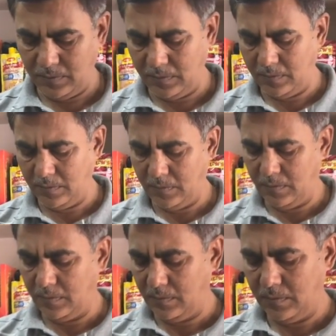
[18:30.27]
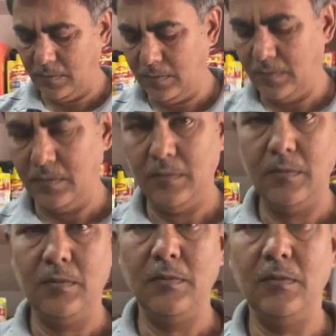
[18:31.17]
I reached out to
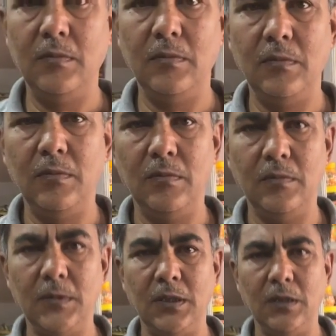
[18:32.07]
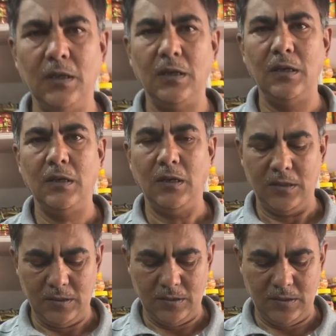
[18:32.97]
Samuel Yonzon, who along with
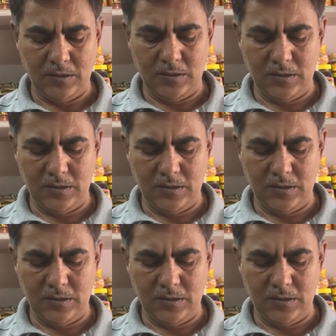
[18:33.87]
Krishnarayan